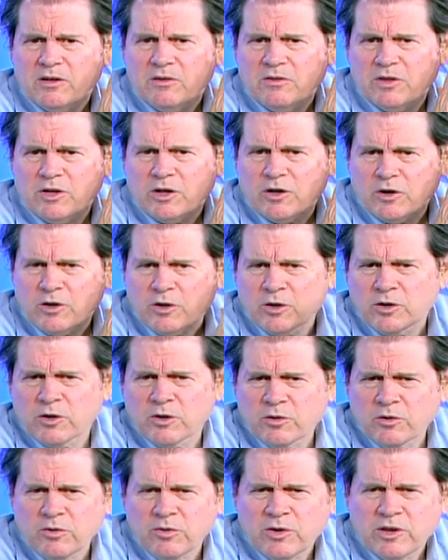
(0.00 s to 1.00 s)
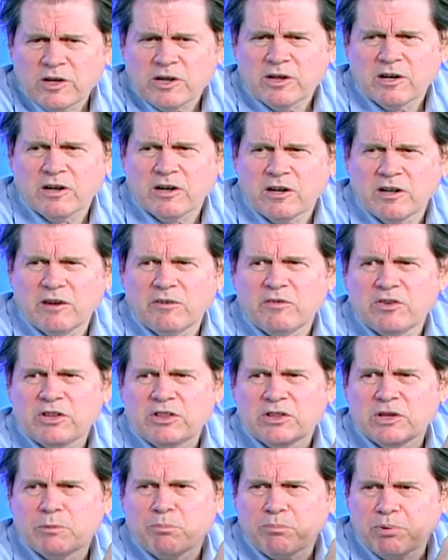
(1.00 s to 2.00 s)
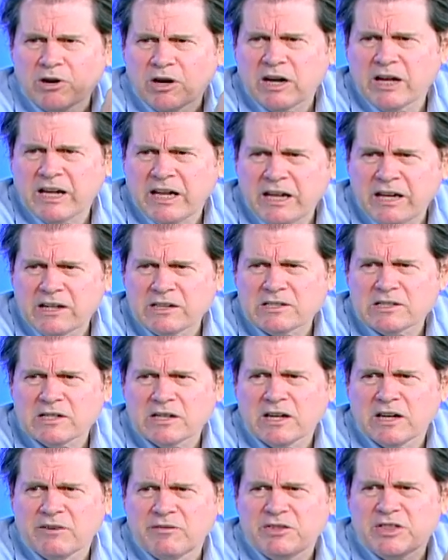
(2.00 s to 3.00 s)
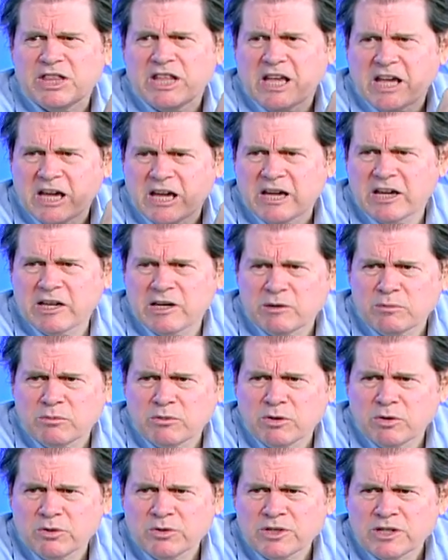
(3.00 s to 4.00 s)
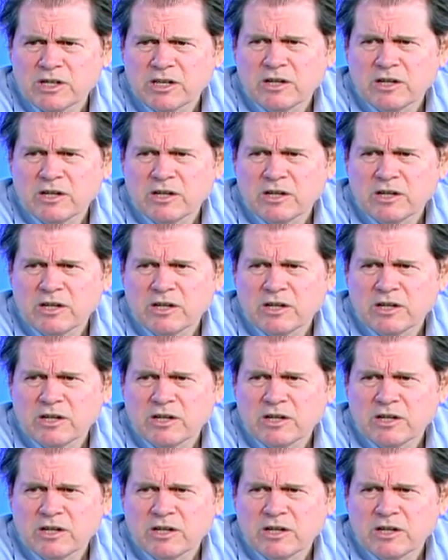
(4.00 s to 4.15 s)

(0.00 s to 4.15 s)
the earth, loving the plants, loving the animals.